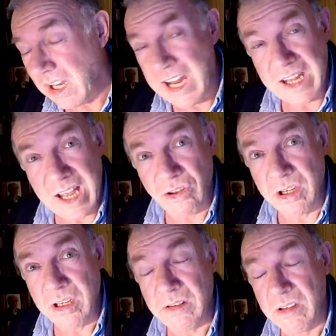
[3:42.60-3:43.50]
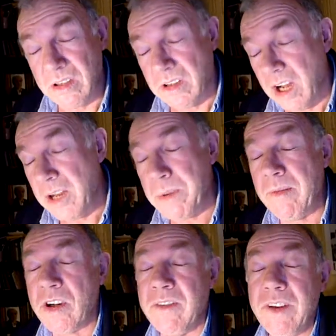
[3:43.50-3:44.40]
late night drink, you know, all the
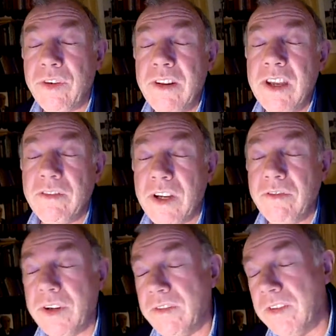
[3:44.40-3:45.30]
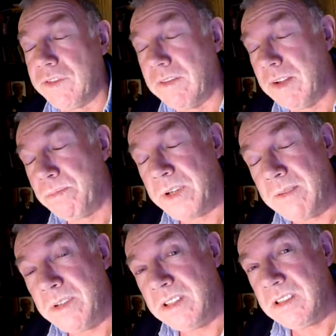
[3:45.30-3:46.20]
people coming from the, from, from, from the
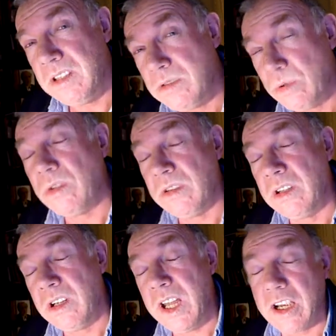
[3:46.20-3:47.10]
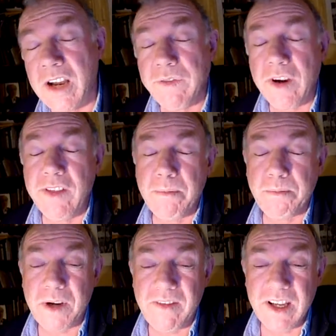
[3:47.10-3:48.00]
pub. It's, it's, good, you know, they come from the
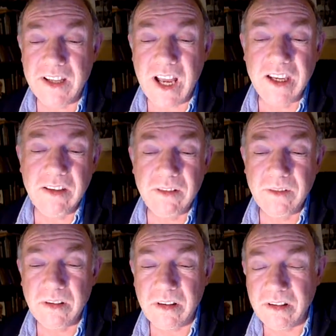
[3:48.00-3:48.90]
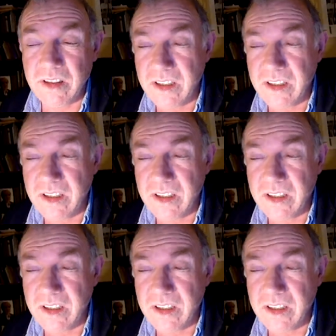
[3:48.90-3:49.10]
pub. I, I give them, you know,